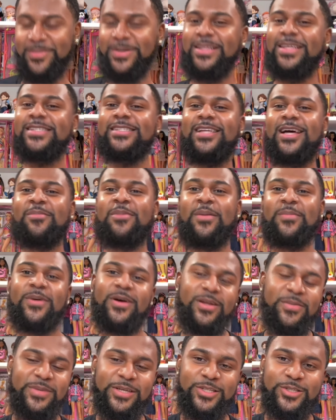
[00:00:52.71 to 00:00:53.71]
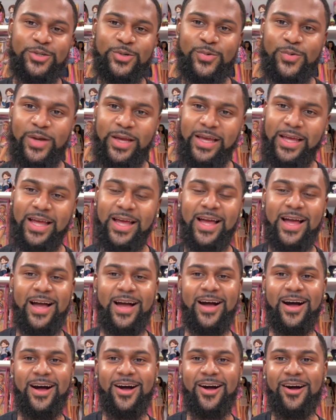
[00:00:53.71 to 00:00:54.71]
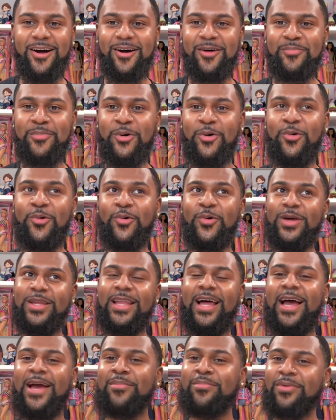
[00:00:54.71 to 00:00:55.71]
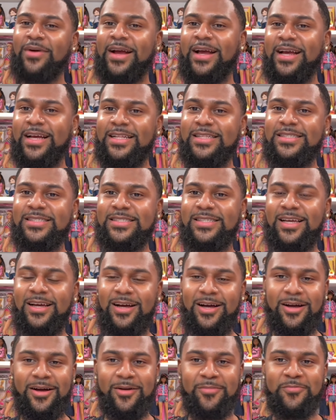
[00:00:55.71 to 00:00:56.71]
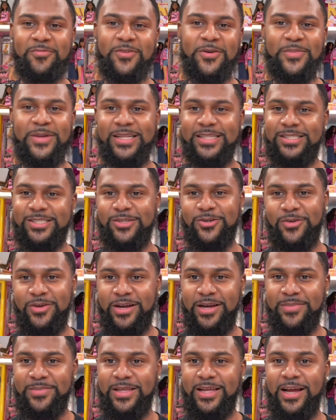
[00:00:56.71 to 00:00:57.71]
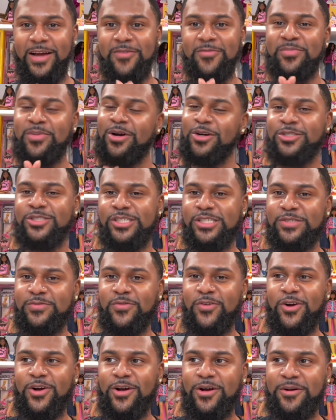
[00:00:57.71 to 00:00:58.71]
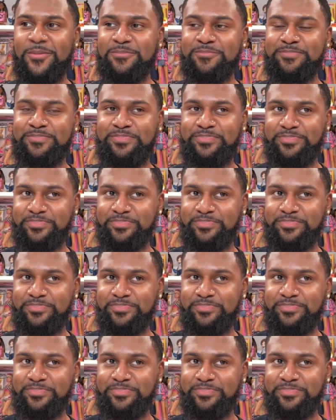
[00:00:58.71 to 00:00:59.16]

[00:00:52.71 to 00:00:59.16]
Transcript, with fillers: But this time I'm going to be doing um, online brands um, from Instagram that I've purchased from